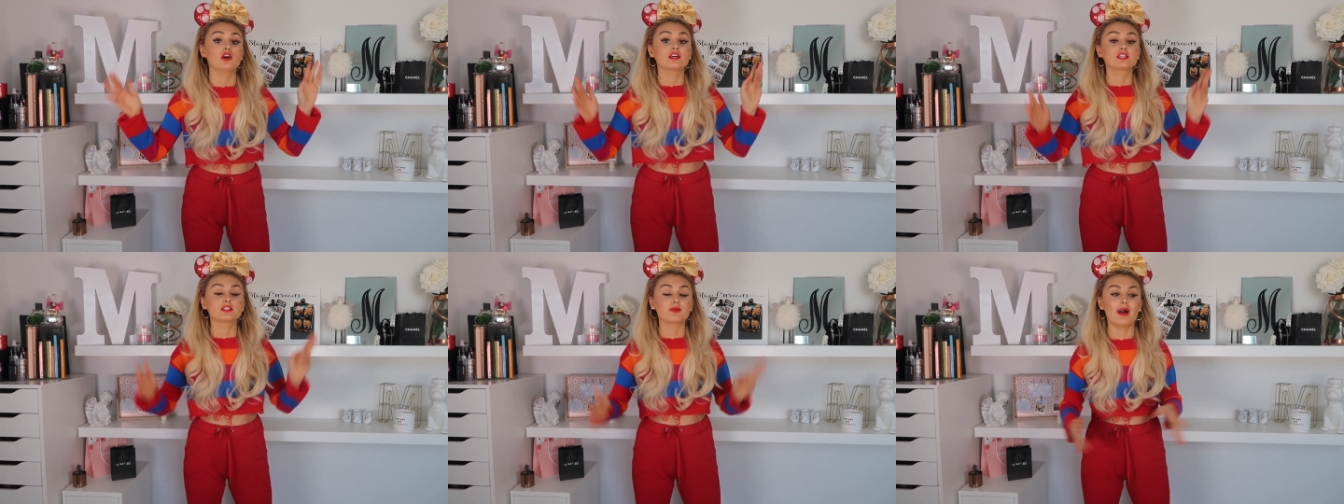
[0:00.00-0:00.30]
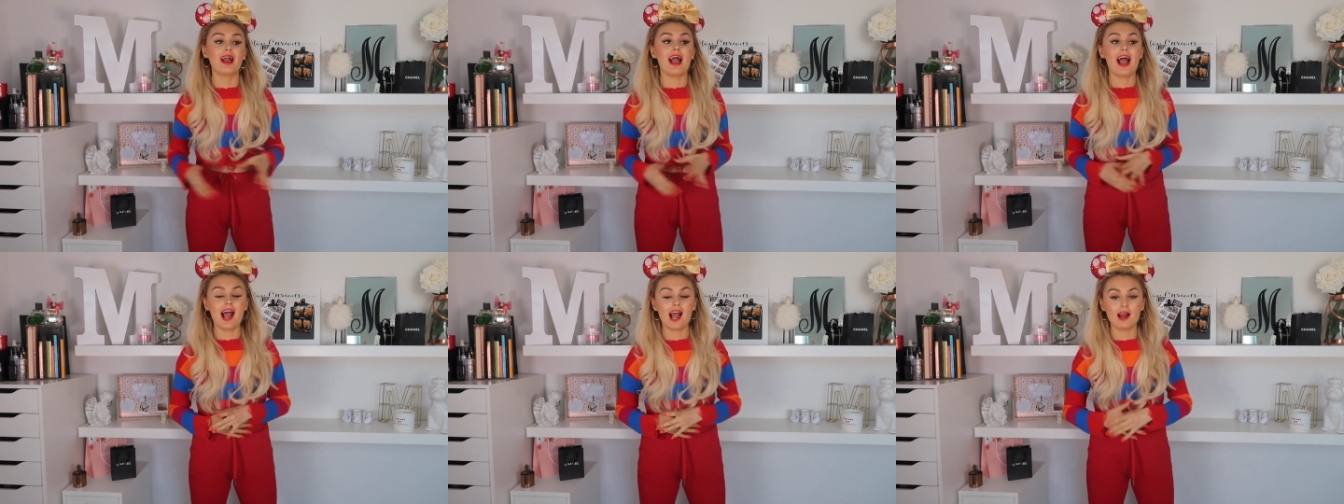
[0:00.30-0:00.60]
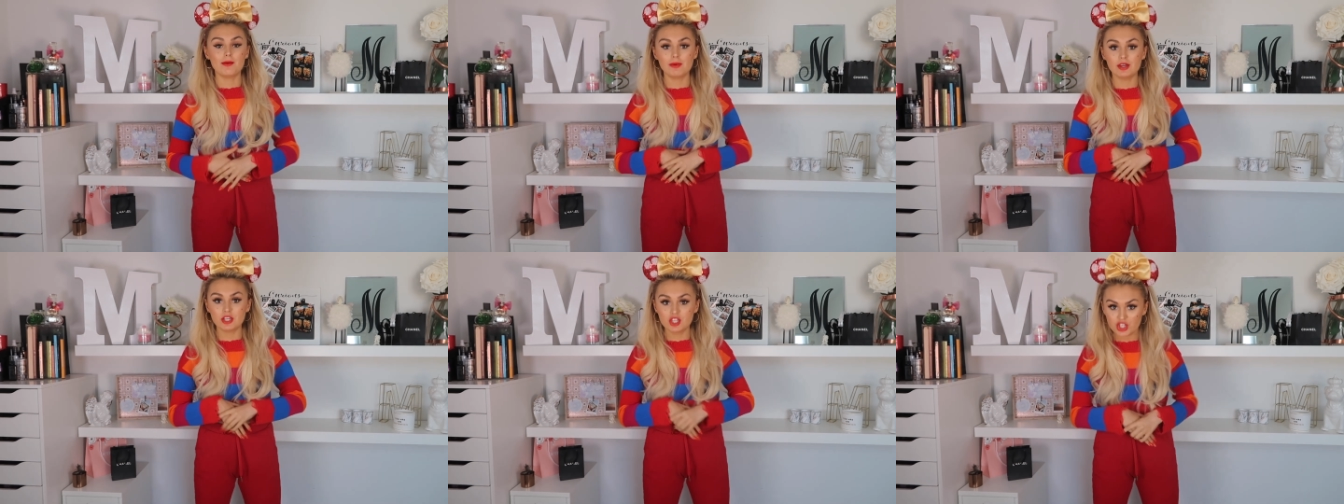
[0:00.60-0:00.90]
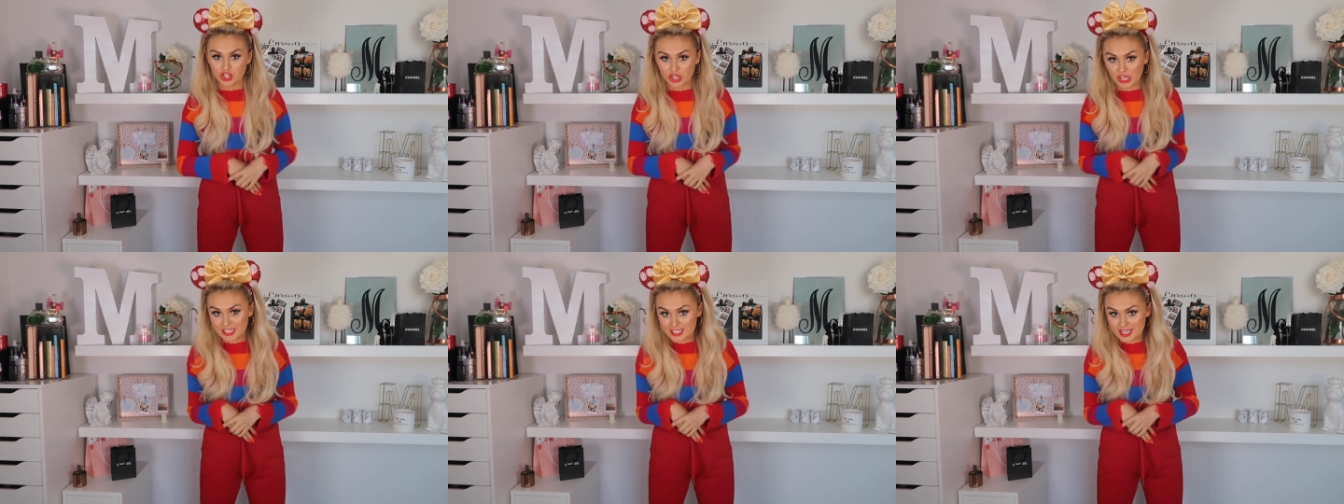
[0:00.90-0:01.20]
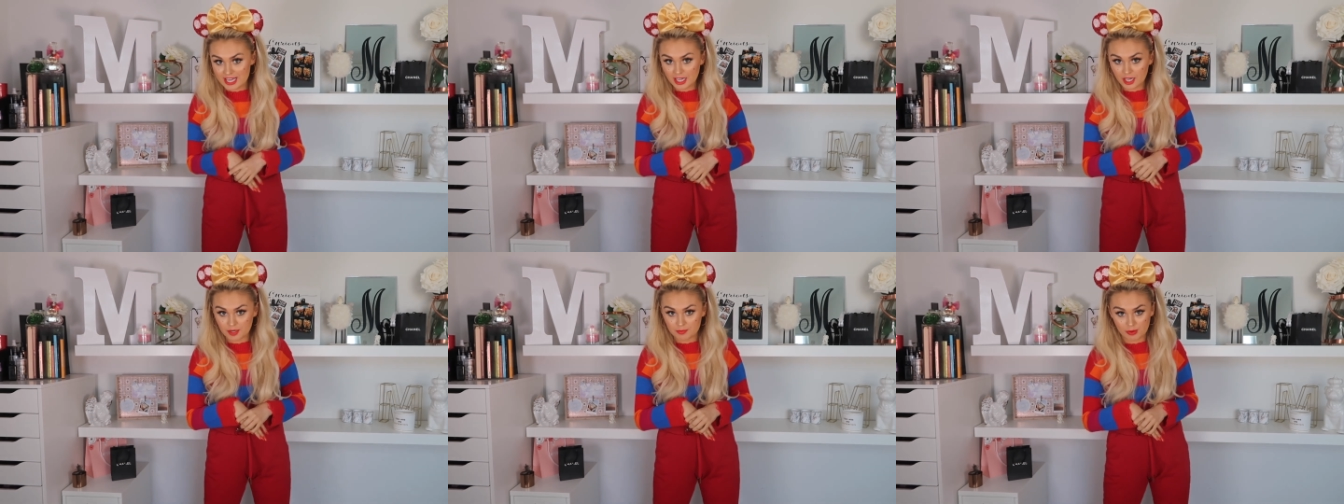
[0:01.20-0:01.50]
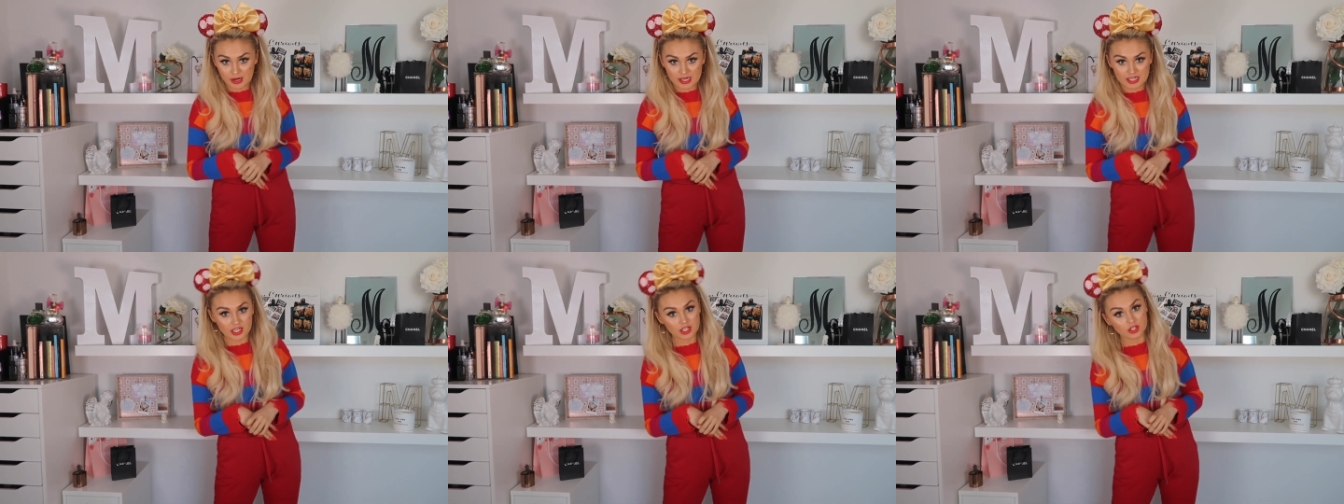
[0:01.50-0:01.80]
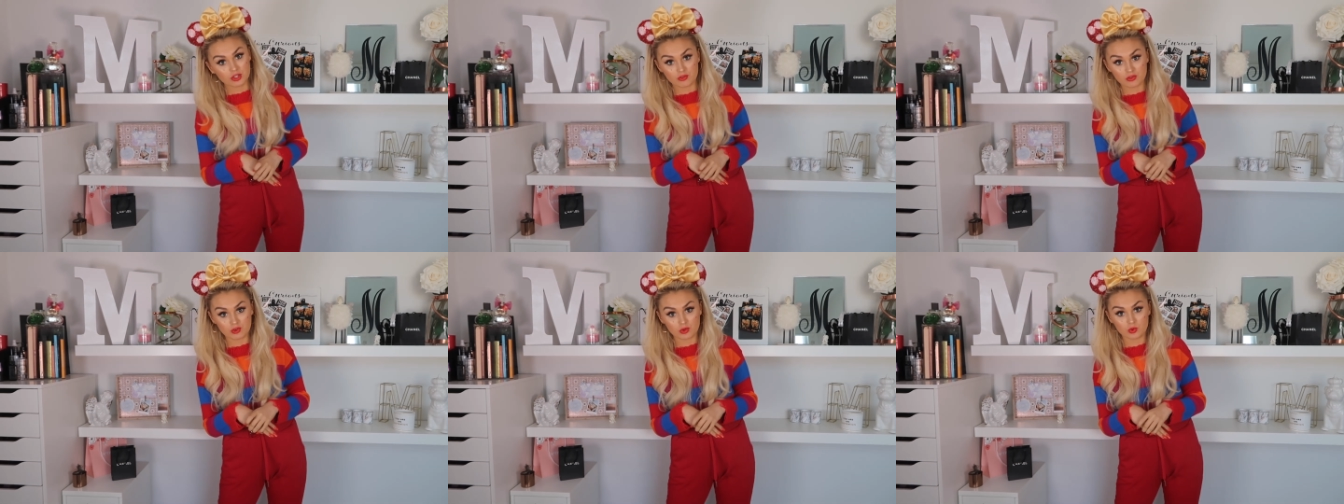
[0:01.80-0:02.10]
so I am cheating and
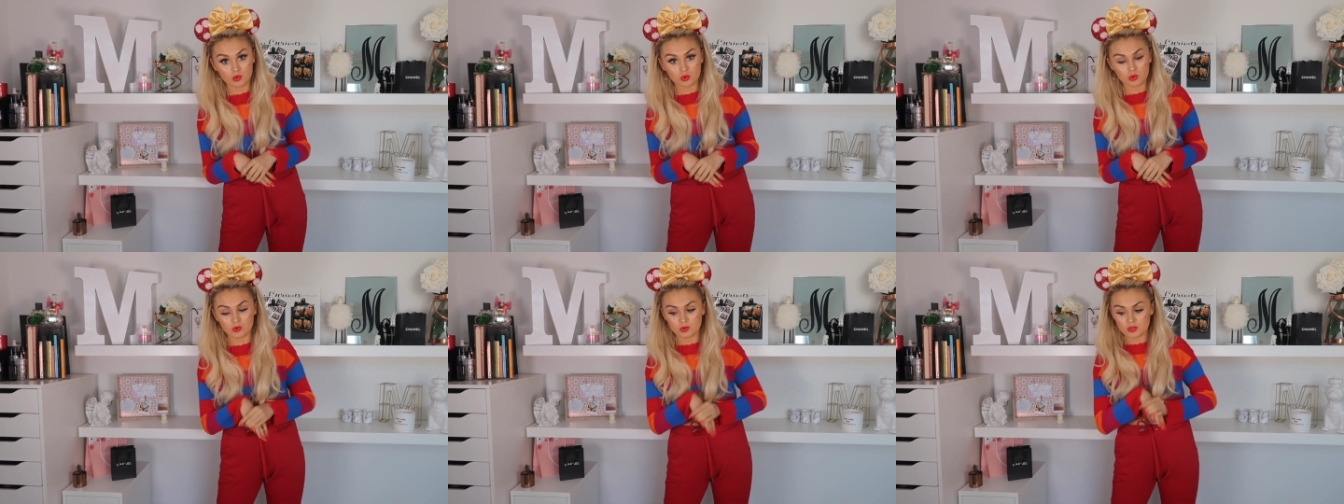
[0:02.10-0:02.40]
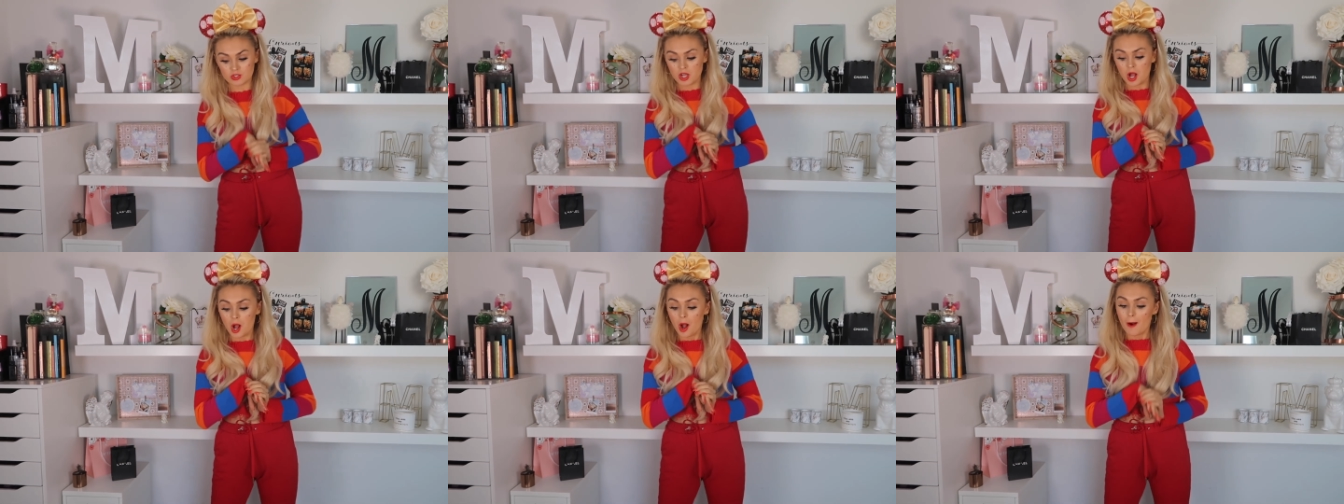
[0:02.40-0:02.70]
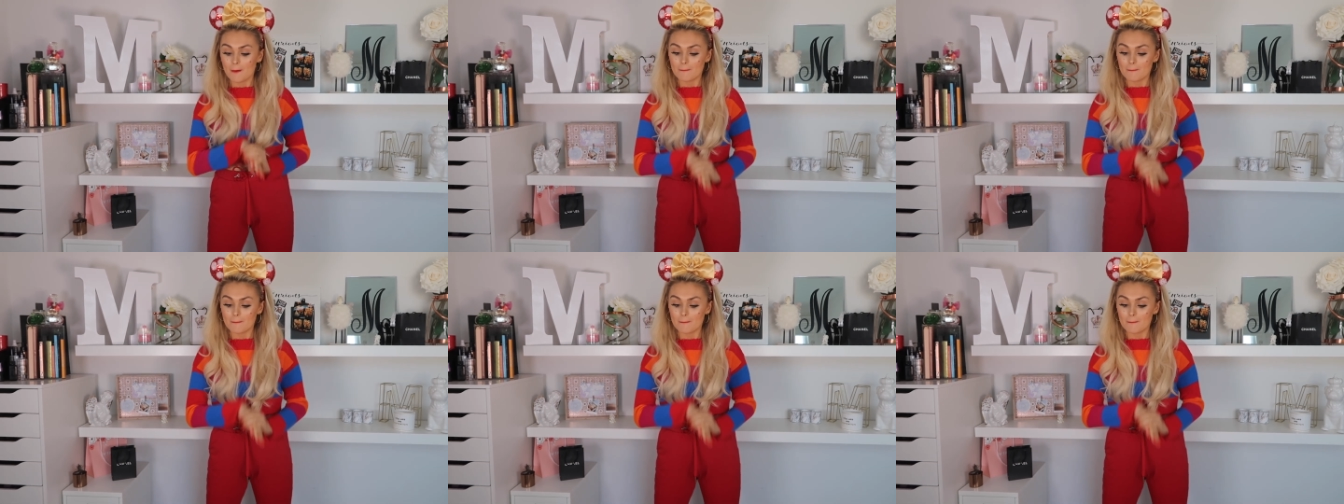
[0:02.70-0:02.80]
breaking the rules